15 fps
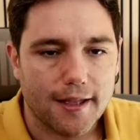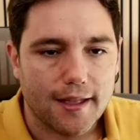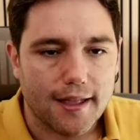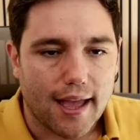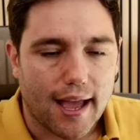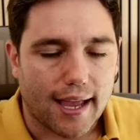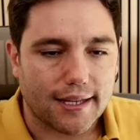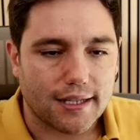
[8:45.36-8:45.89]

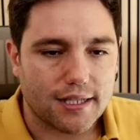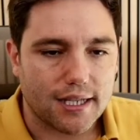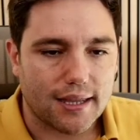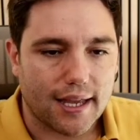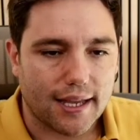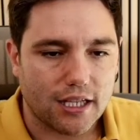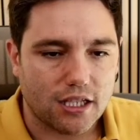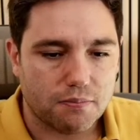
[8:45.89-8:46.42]
can see that
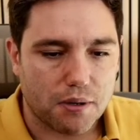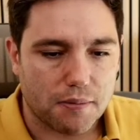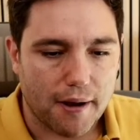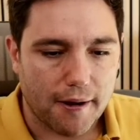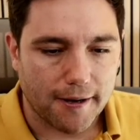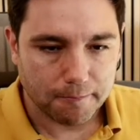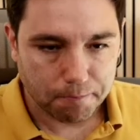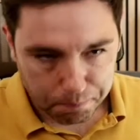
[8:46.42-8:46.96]
he's
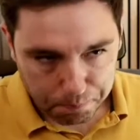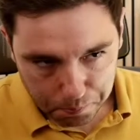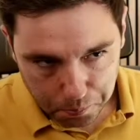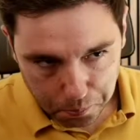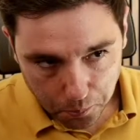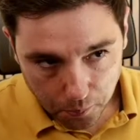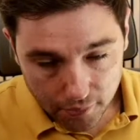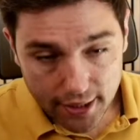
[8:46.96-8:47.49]
preparing
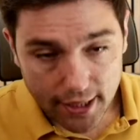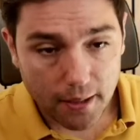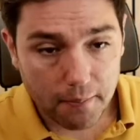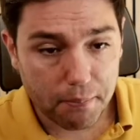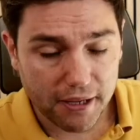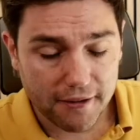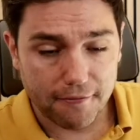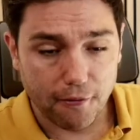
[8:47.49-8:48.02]

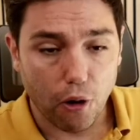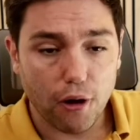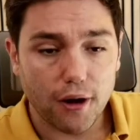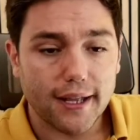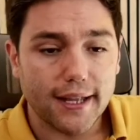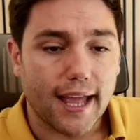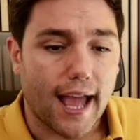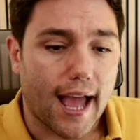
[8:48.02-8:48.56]
b4
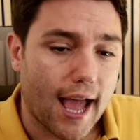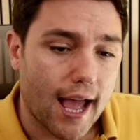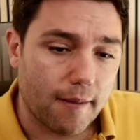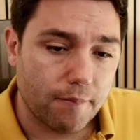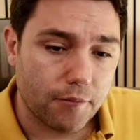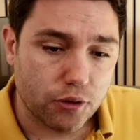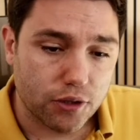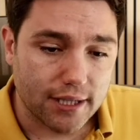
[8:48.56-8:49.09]

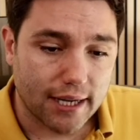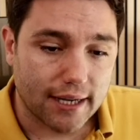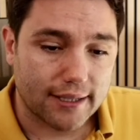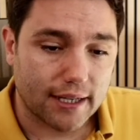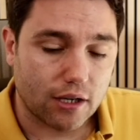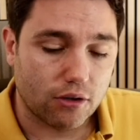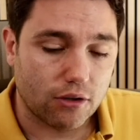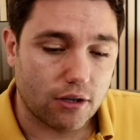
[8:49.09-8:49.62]
to start an attack
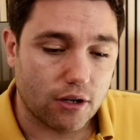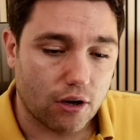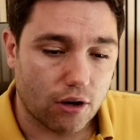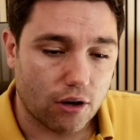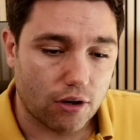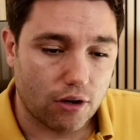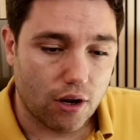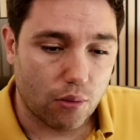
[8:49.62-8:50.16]

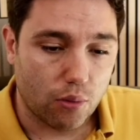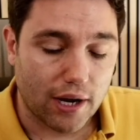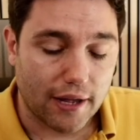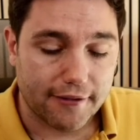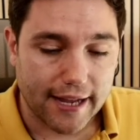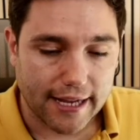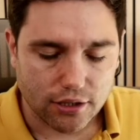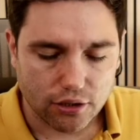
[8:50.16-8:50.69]
on where I've
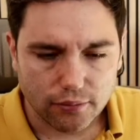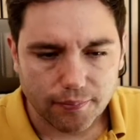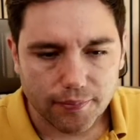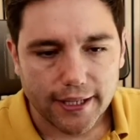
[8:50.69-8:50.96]
castle,